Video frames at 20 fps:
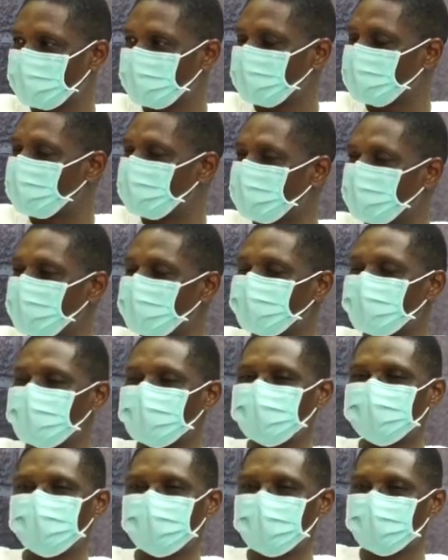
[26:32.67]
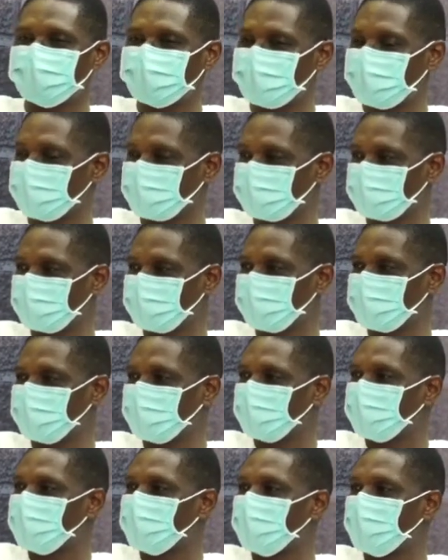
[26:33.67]
Research proves it,
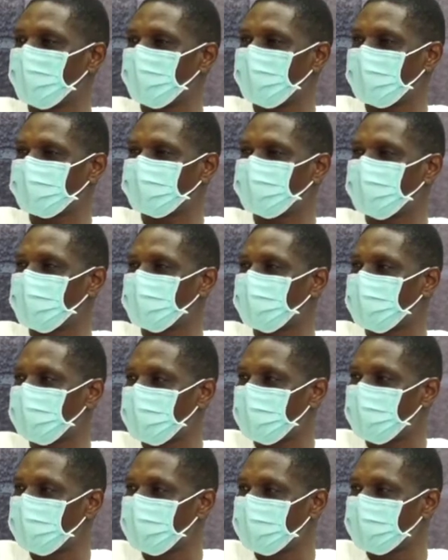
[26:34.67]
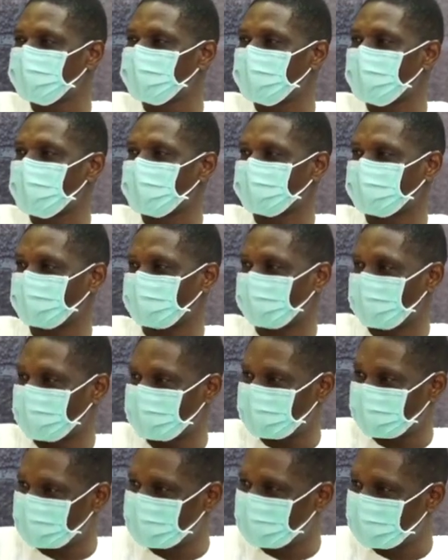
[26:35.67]
that when couples are
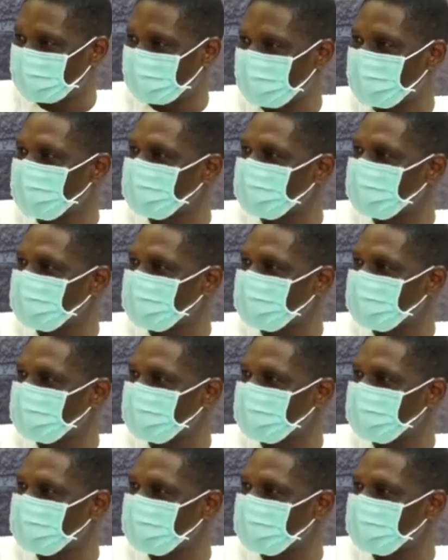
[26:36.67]
stressed, it